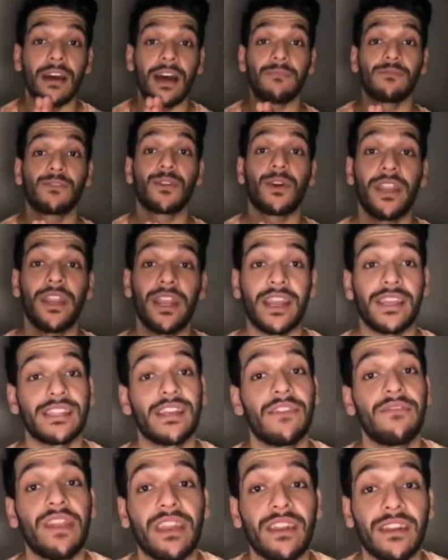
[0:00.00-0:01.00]
I'm sorry, guys.
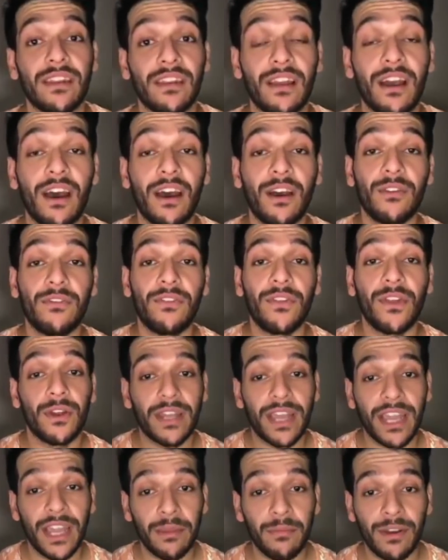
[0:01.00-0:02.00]
I've taken an hour of your
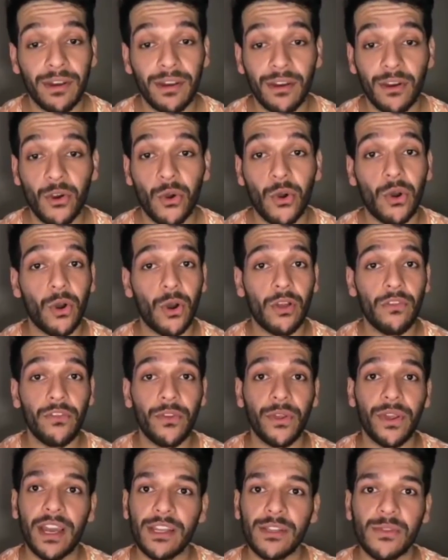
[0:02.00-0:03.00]
time. All of
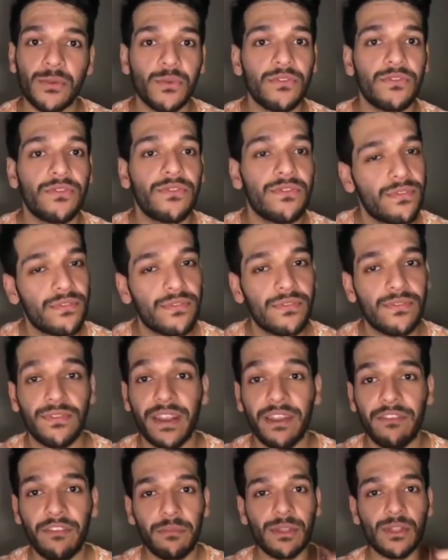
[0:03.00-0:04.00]
you guys who've
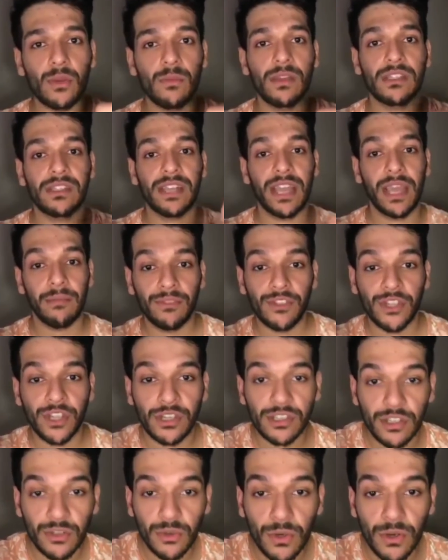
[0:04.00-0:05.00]
given me so much time.
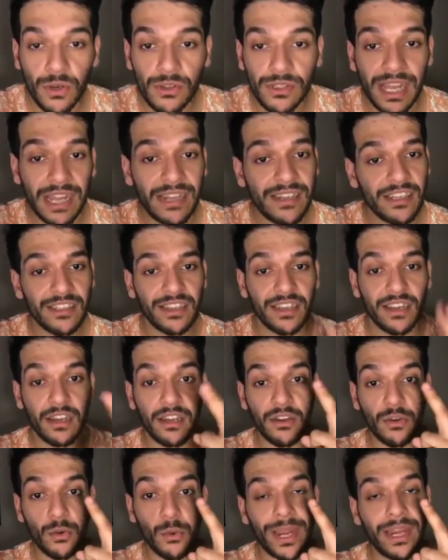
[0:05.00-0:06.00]
Cheers and kudos. I'll just
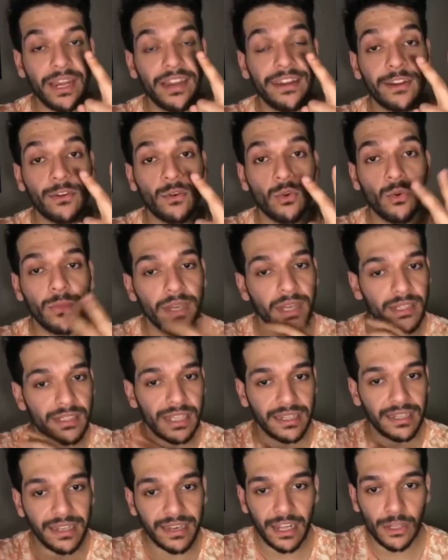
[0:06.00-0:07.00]
quickly take 2 minutes
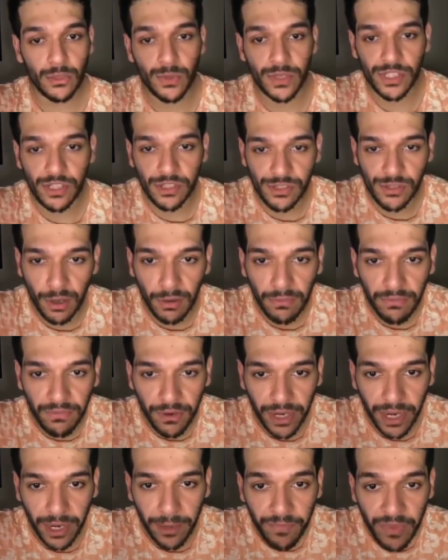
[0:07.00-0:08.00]
and then I'll switch this off.
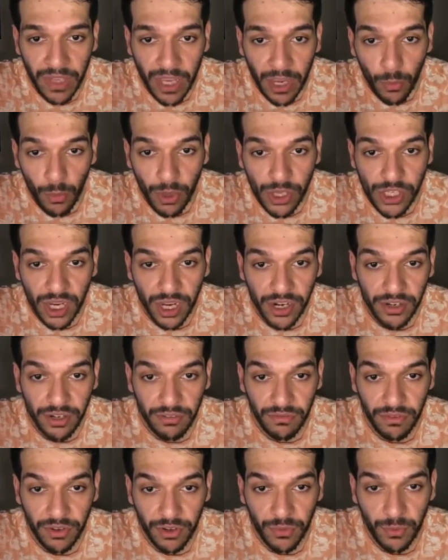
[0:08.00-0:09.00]
Okay. Which
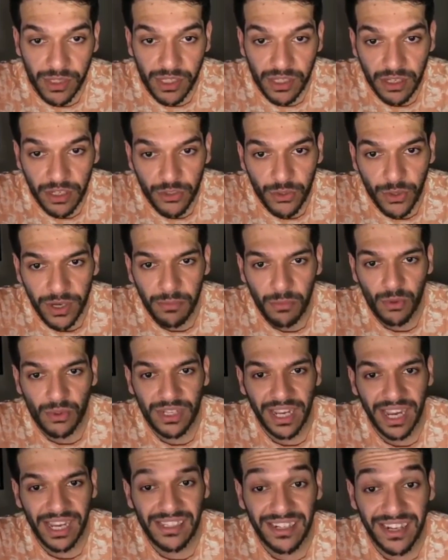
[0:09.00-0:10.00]
country did you enjoyed
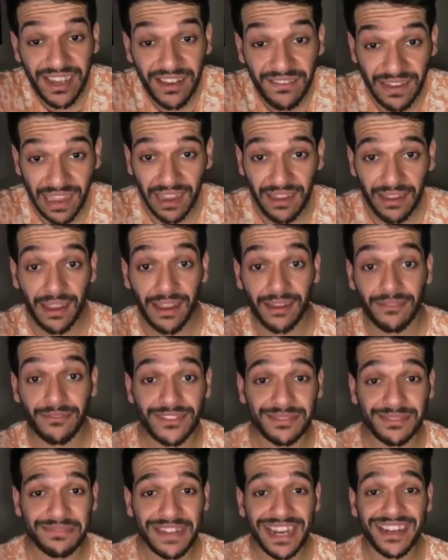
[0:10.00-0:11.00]
most? Iceland. I've
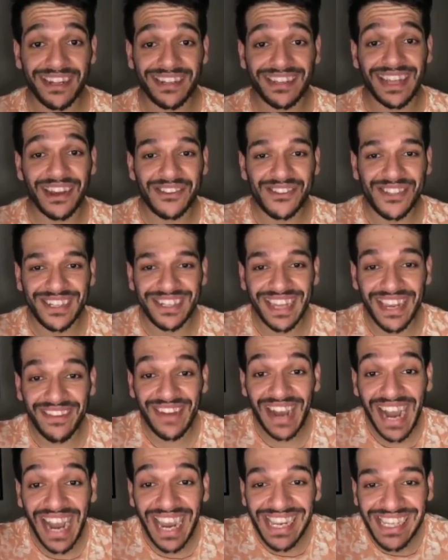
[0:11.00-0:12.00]
said 1,000
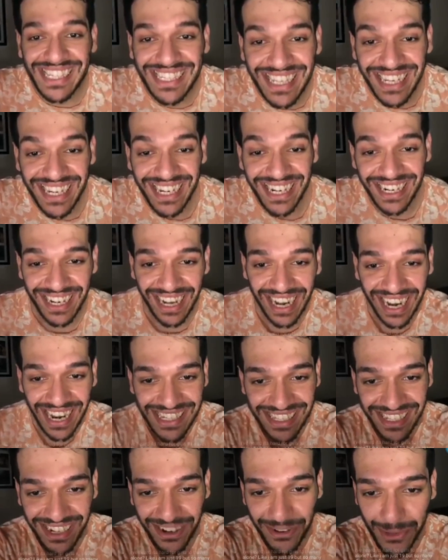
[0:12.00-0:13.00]
times.
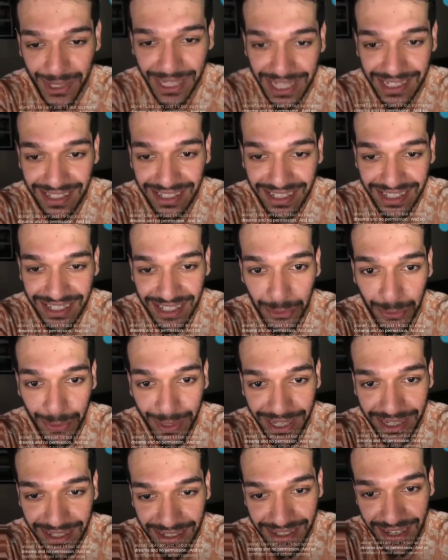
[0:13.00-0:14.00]
Iceland.
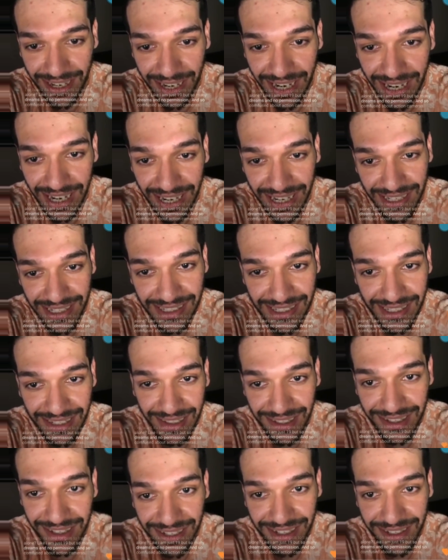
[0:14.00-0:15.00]
Wait.
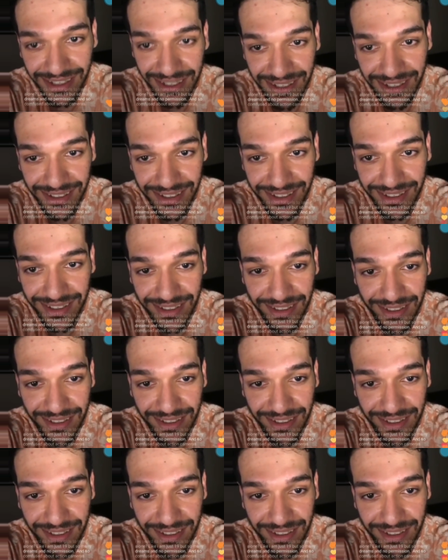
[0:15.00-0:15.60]
Iceland.